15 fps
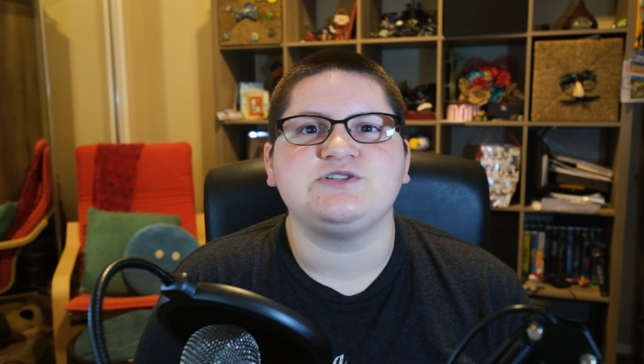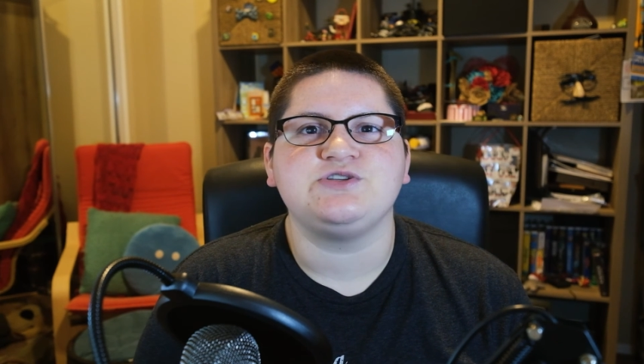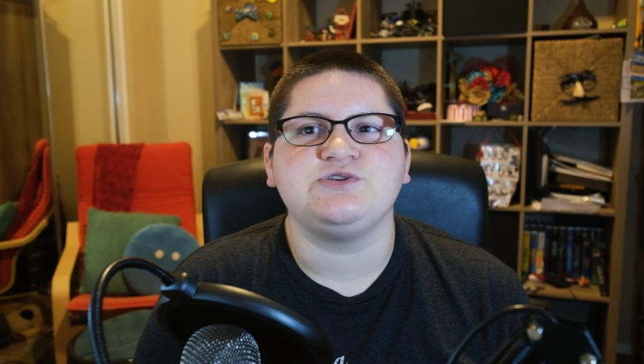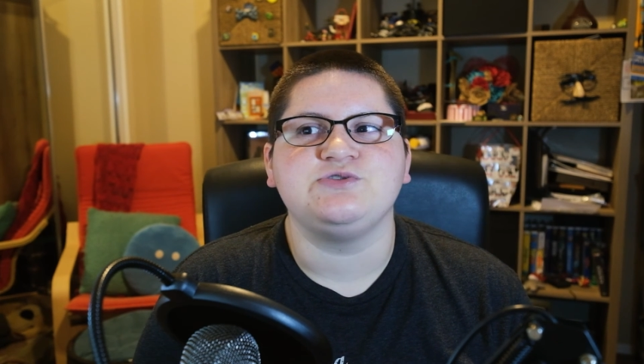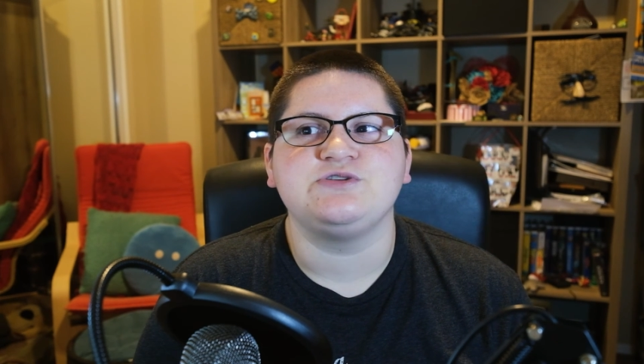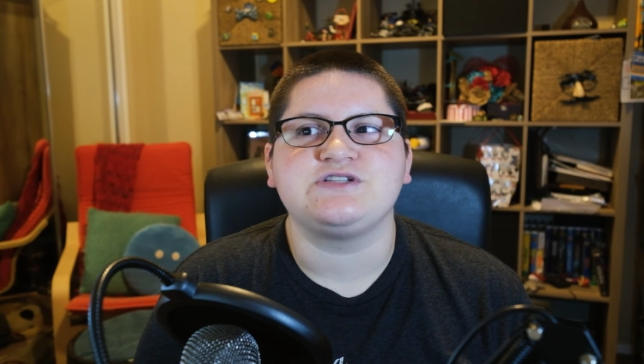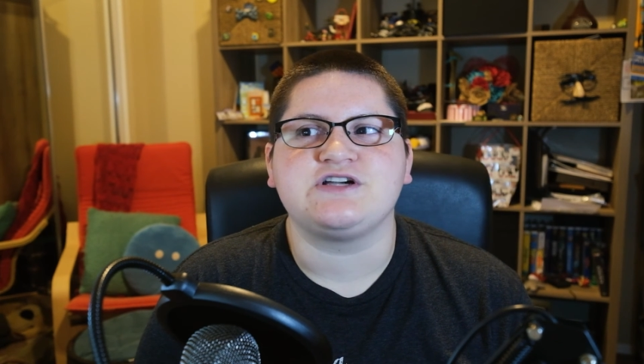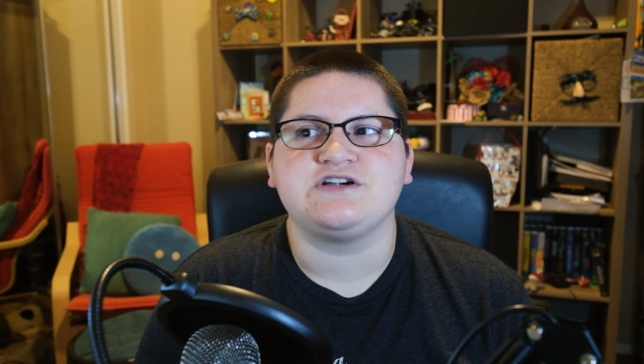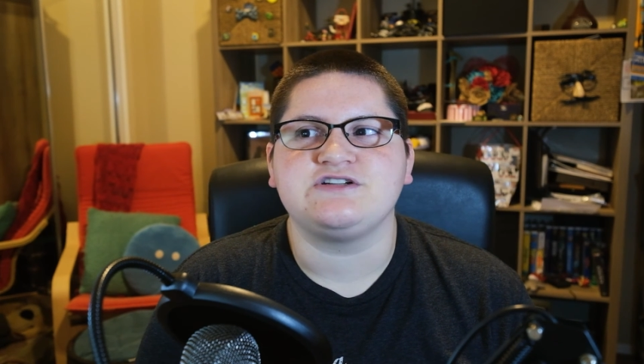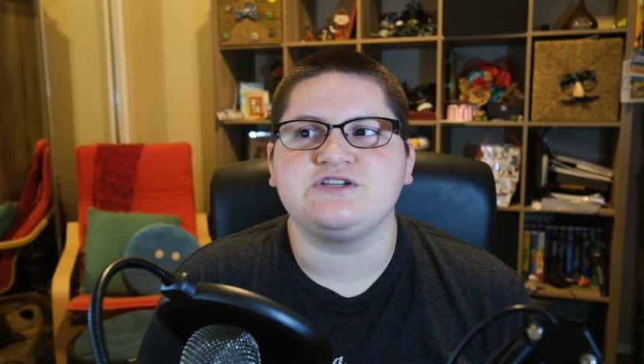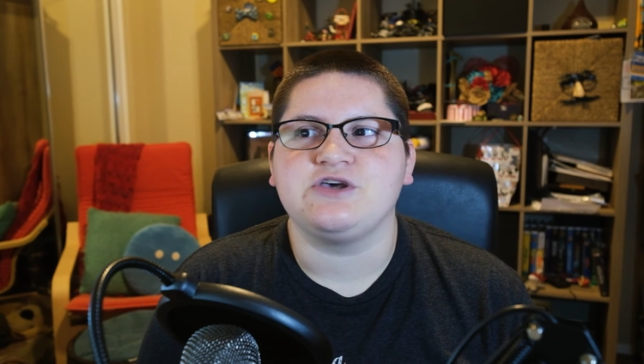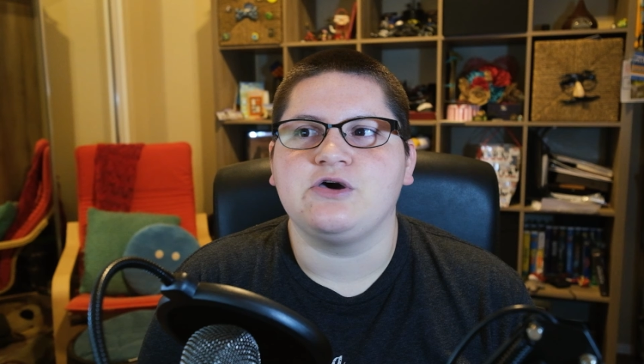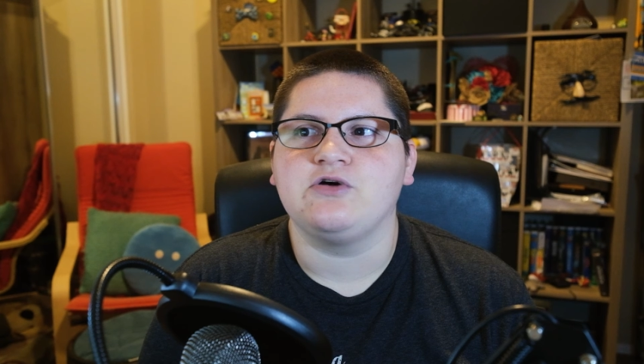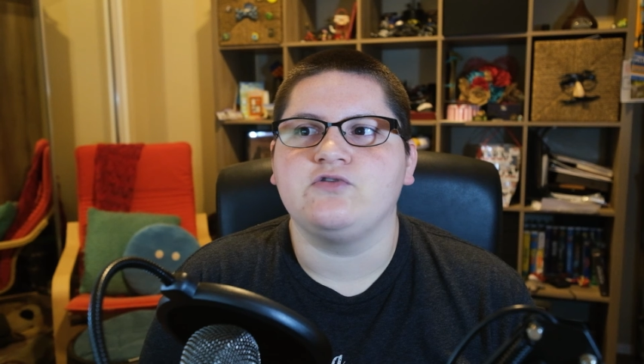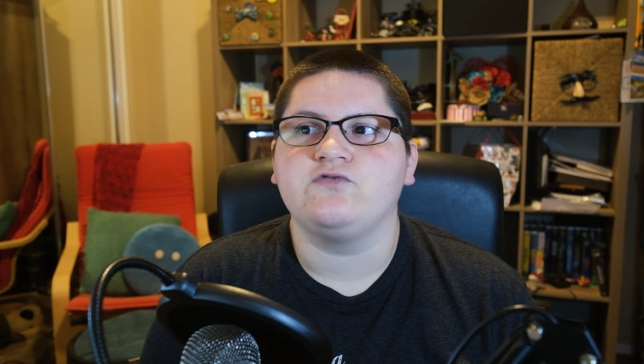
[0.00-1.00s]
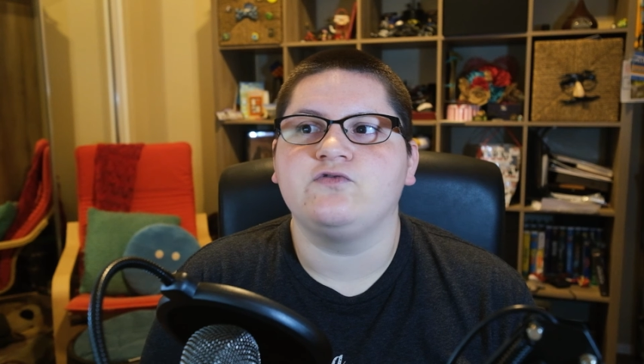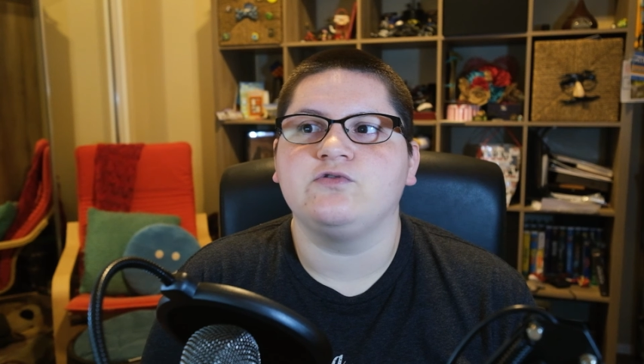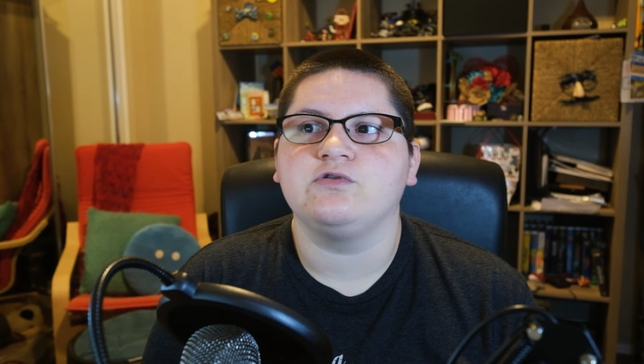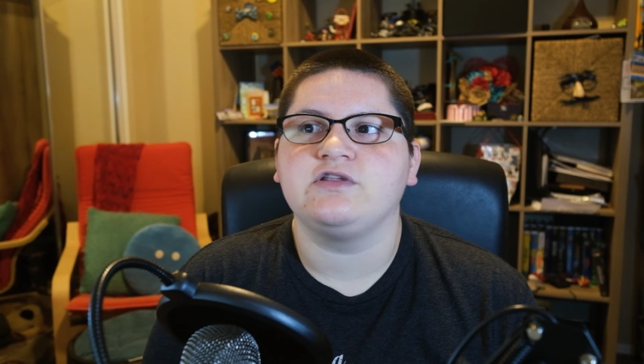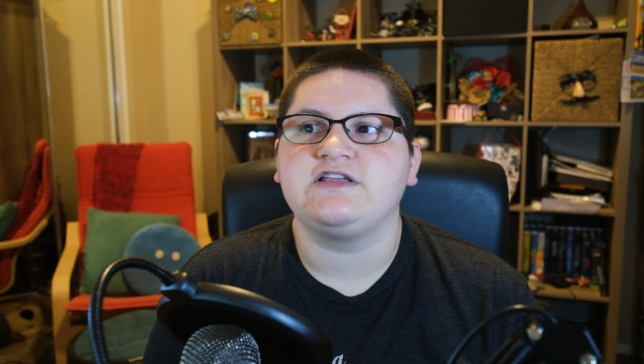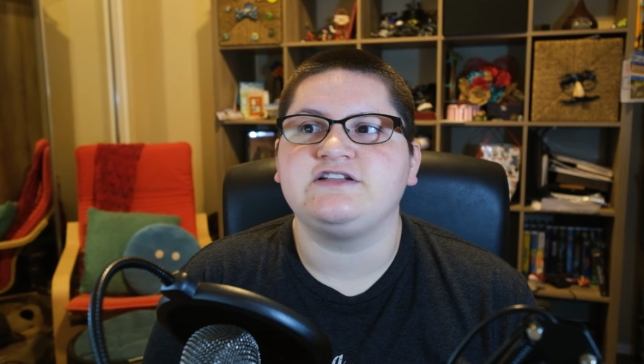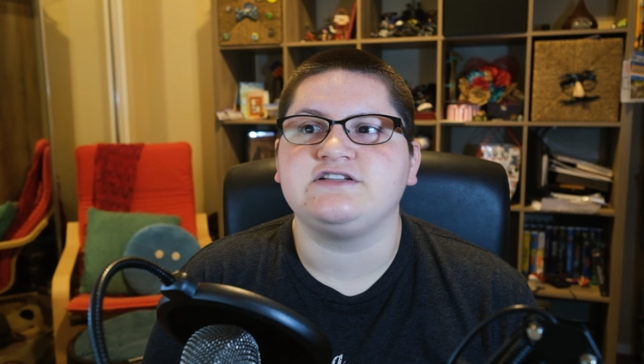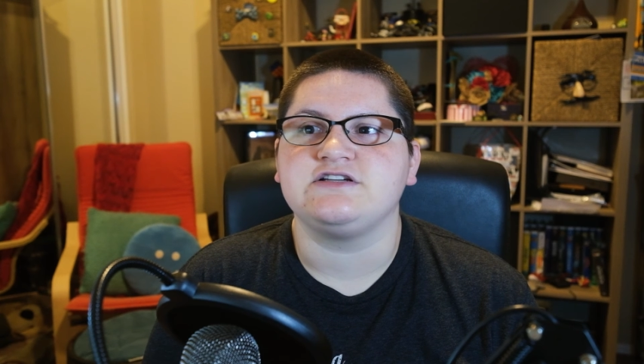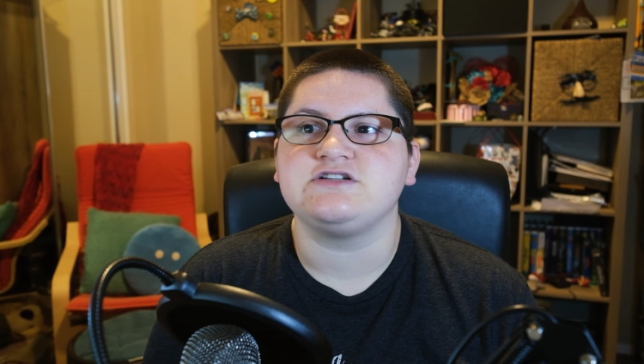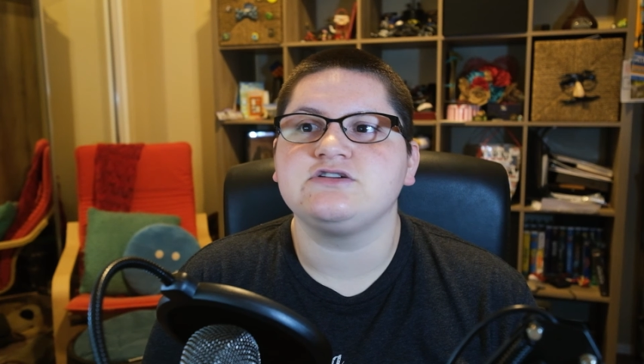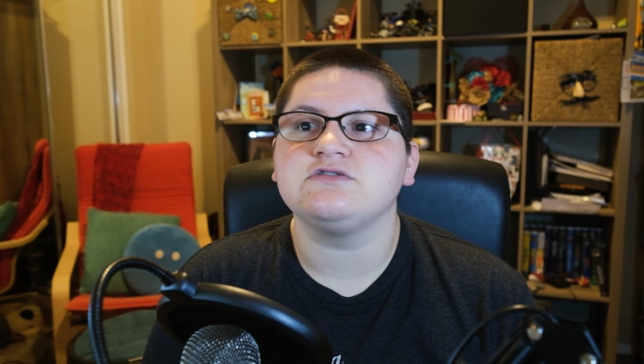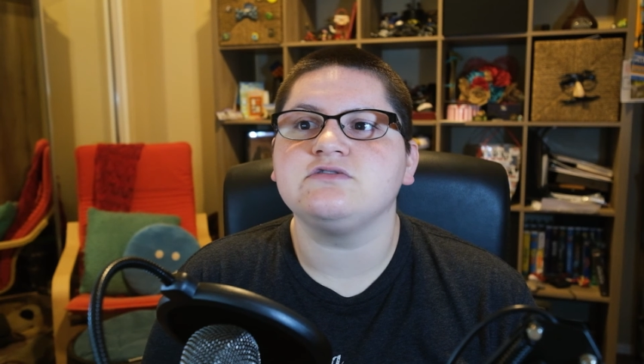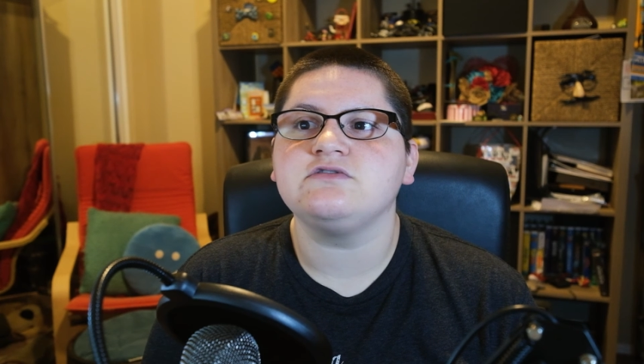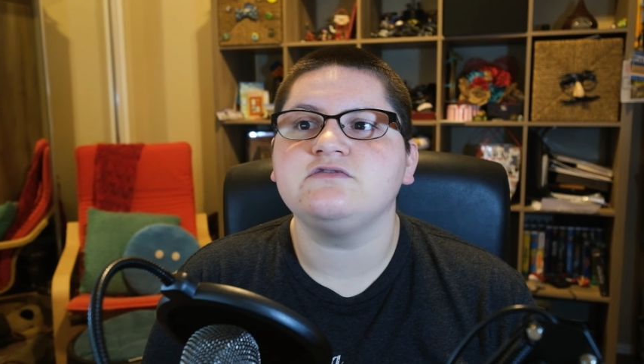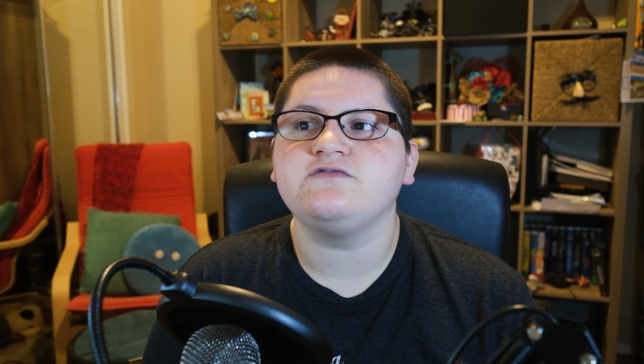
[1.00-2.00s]
to start to go fully
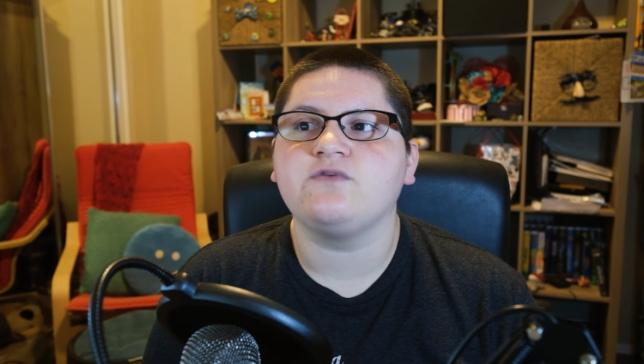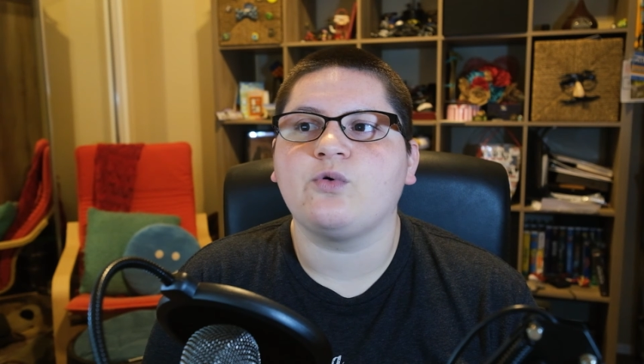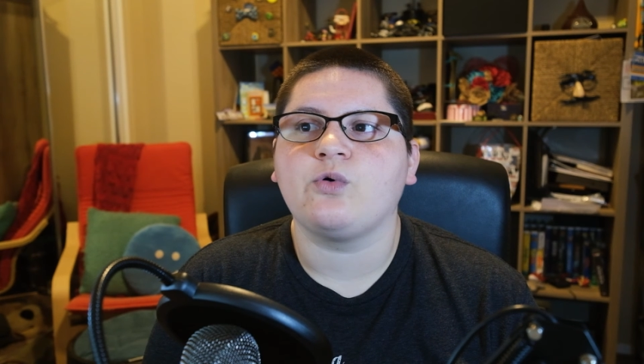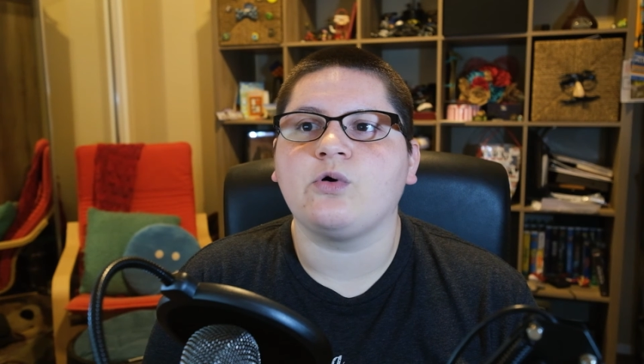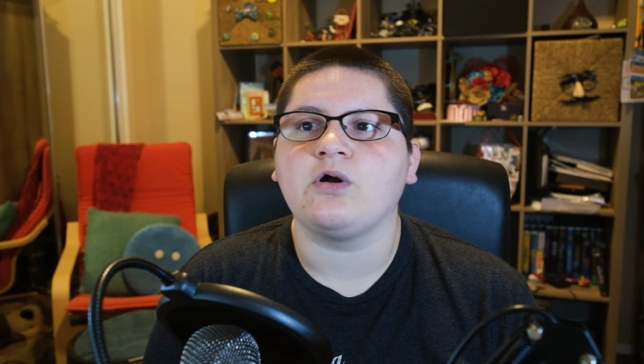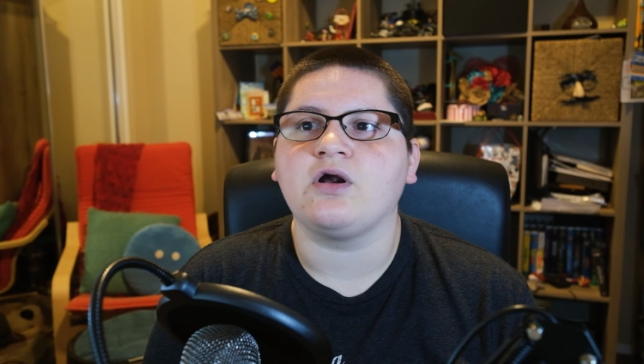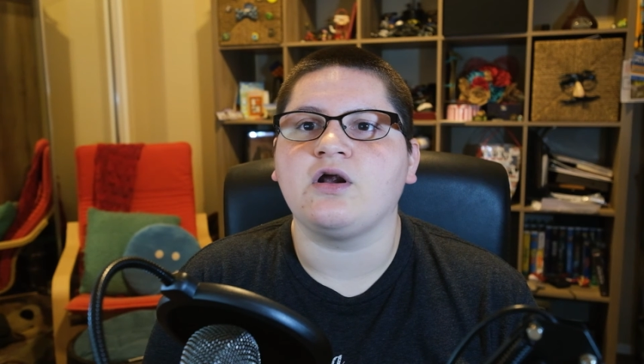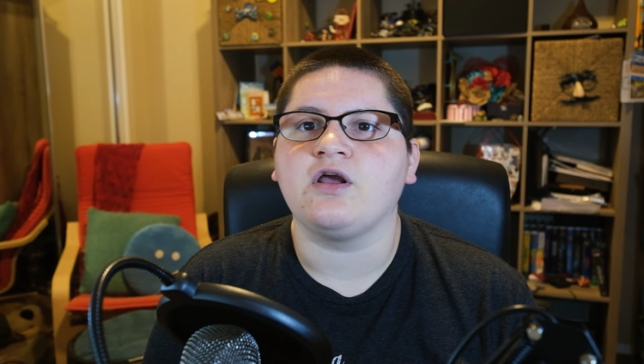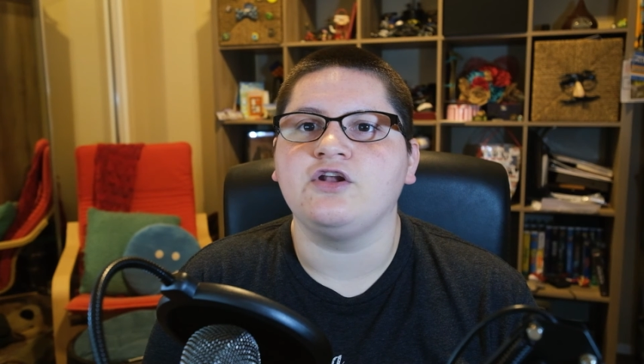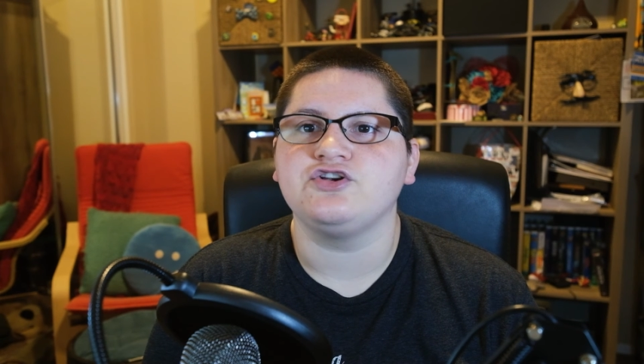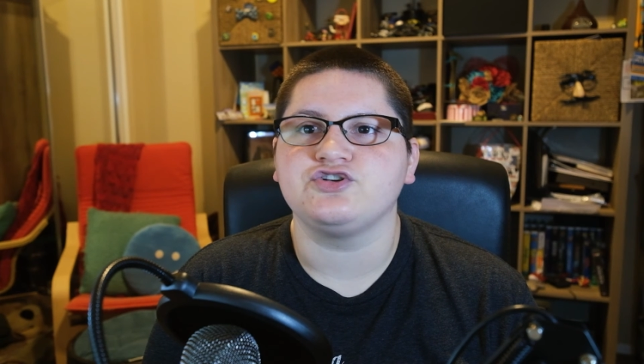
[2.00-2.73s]
digital for